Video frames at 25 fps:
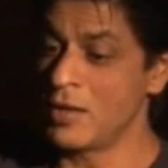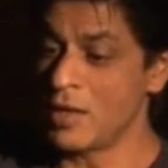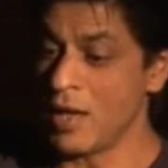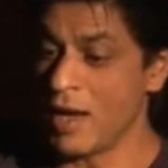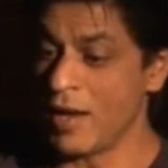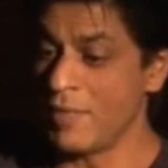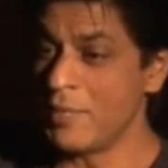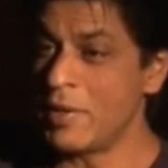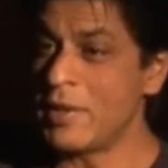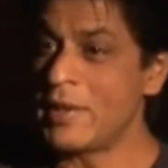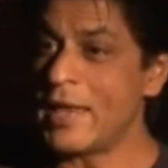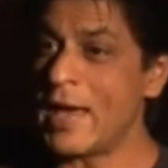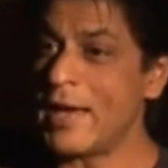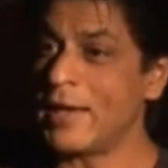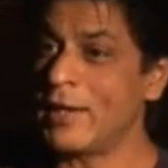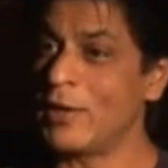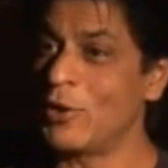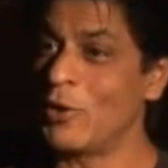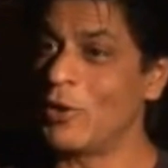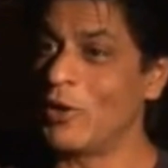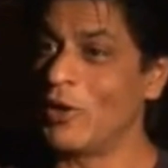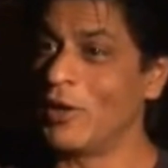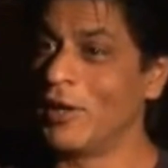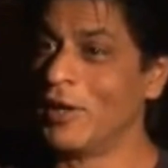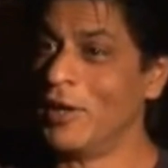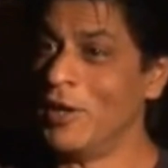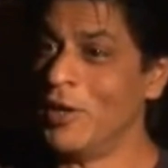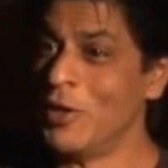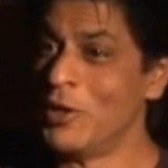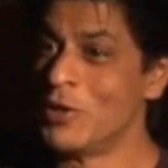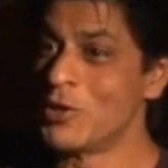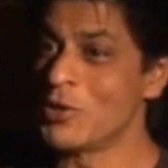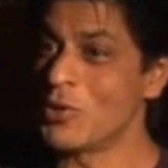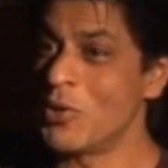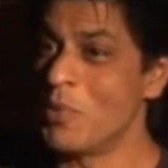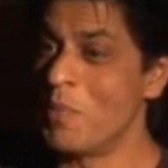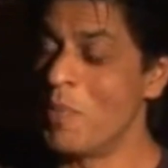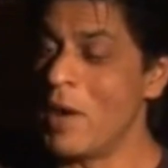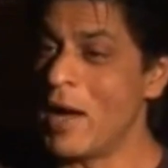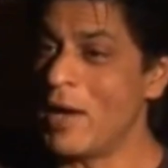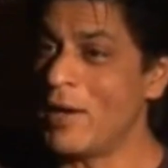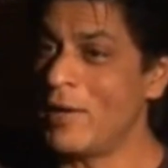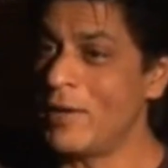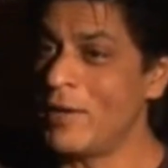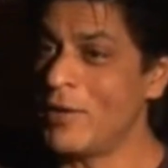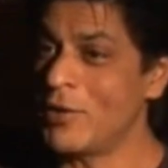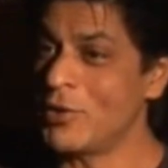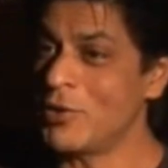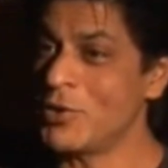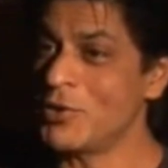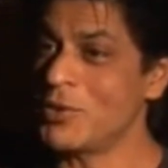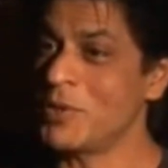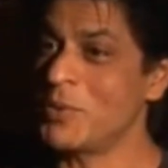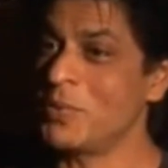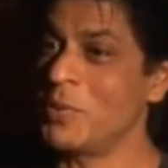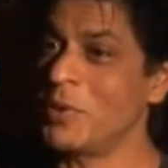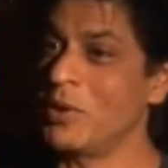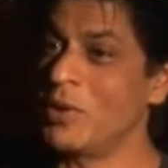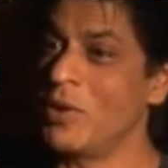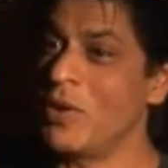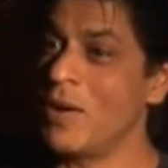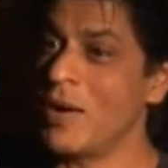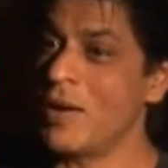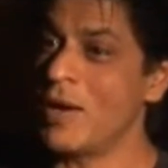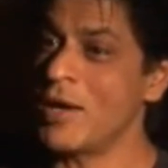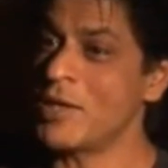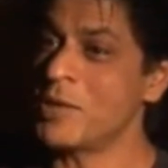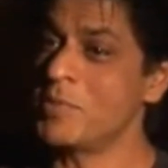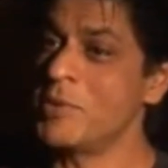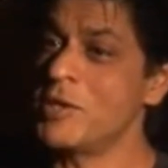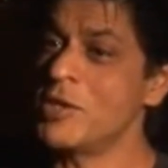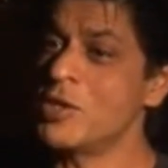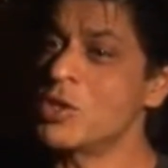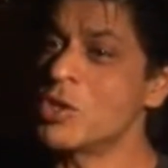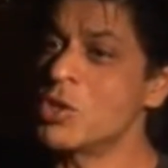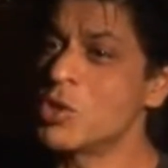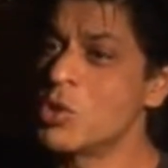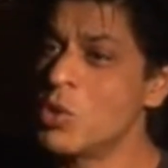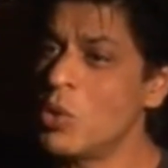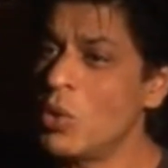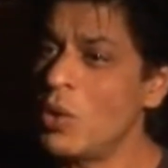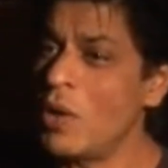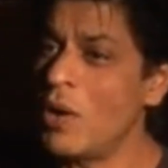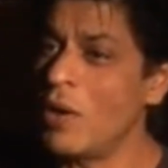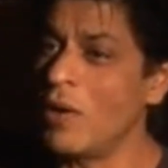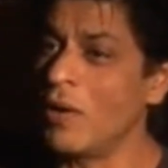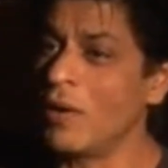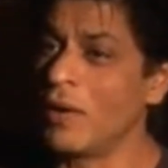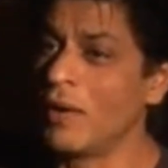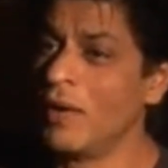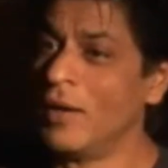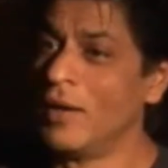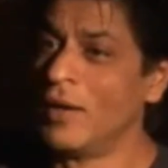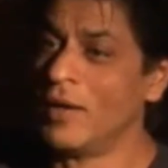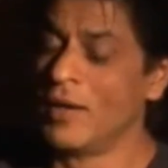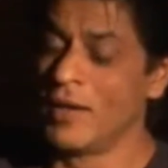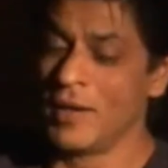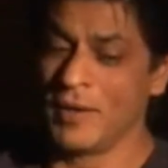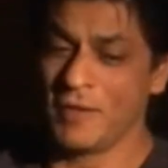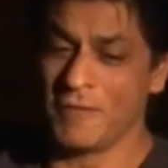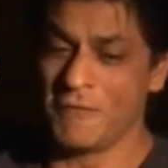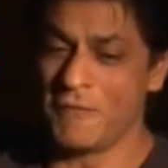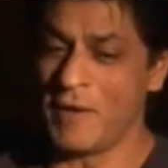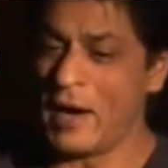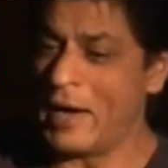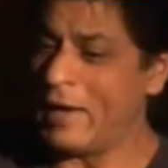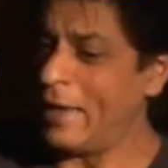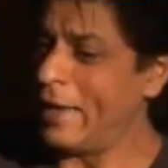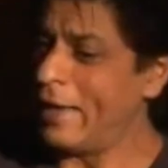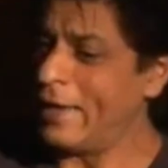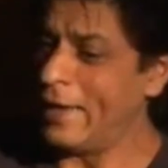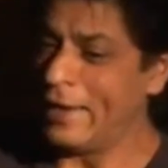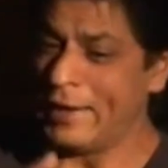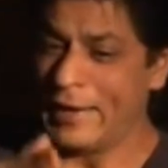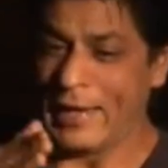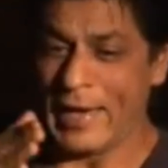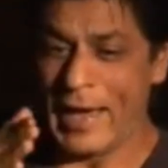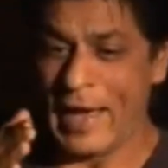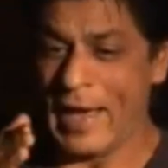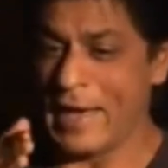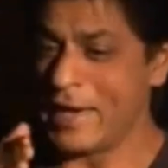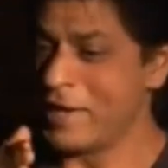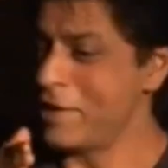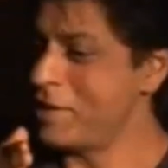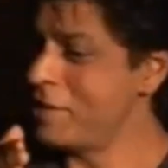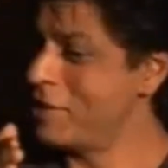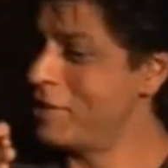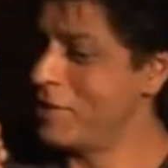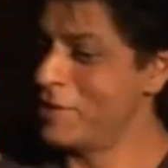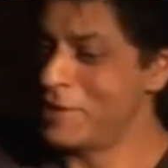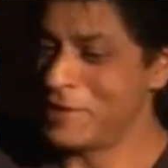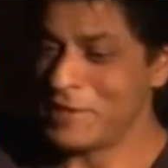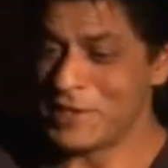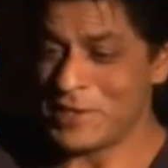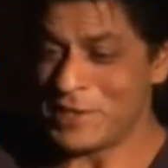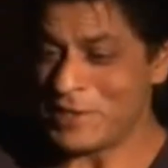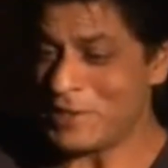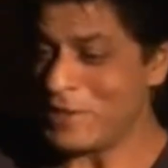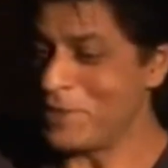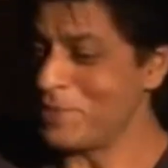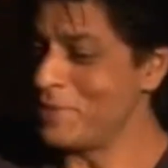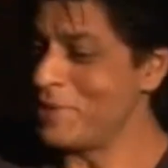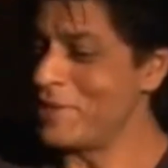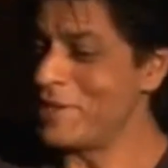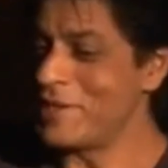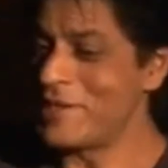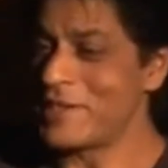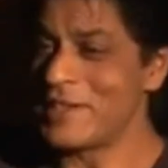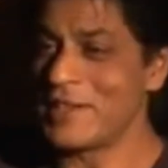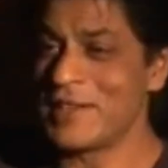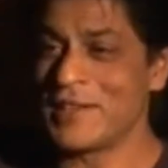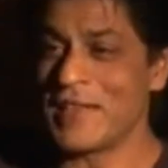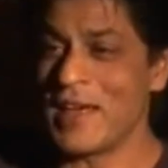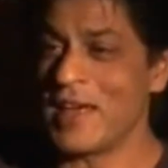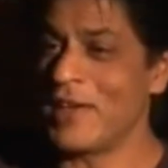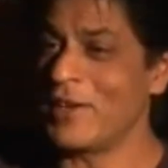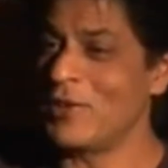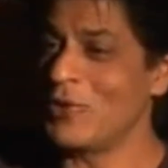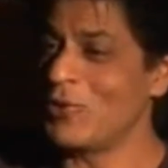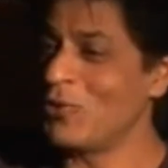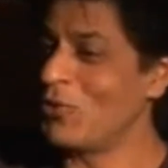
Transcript: I've been thanking God. So my relationship with God has been so long, fighting, anger, disturbance, thank